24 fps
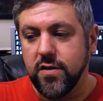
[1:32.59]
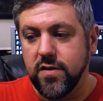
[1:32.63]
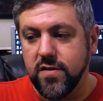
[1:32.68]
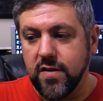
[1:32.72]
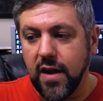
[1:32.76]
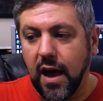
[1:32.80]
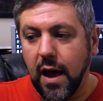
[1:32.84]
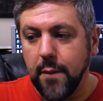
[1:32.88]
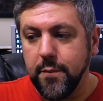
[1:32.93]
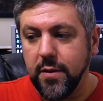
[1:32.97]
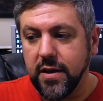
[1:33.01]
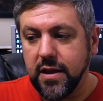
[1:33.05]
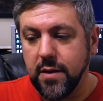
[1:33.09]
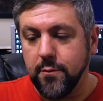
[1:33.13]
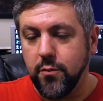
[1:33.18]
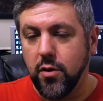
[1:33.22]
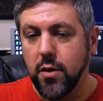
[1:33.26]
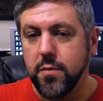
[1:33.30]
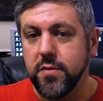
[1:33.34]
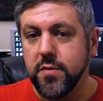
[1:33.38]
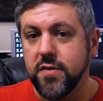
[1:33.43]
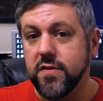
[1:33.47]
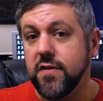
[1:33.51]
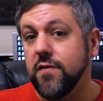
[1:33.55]
the topic and
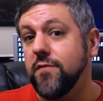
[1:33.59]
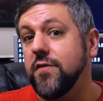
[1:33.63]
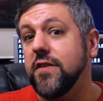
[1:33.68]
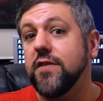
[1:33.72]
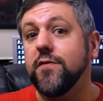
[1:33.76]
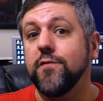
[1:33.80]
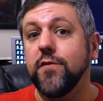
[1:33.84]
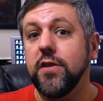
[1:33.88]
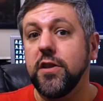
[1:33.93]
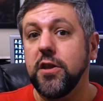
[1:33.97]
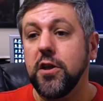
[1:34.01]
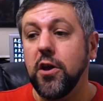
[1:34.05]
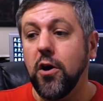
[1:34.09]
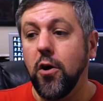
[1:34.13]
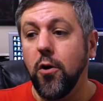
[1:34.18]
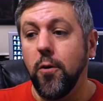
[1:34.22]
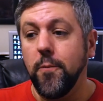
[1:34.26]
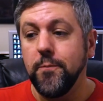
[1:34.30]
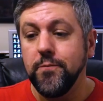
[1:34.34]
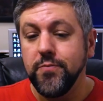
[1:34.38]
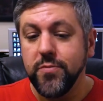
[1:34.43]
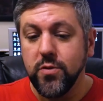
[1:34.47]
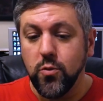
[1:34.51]
purposes of this video,